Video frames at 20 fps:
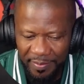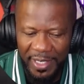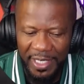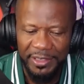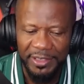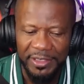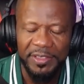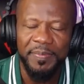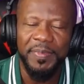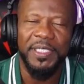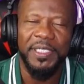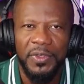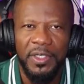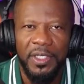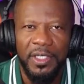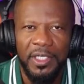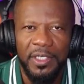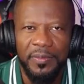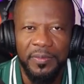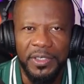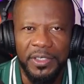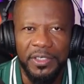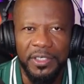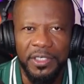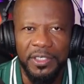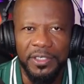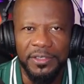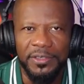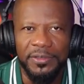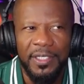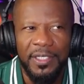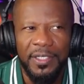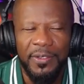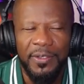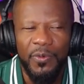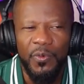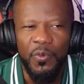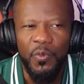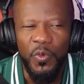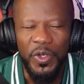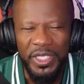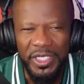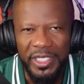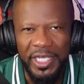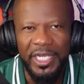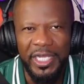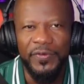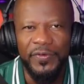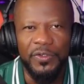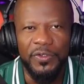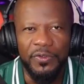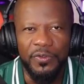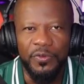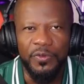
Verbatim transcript: explain it because we have a,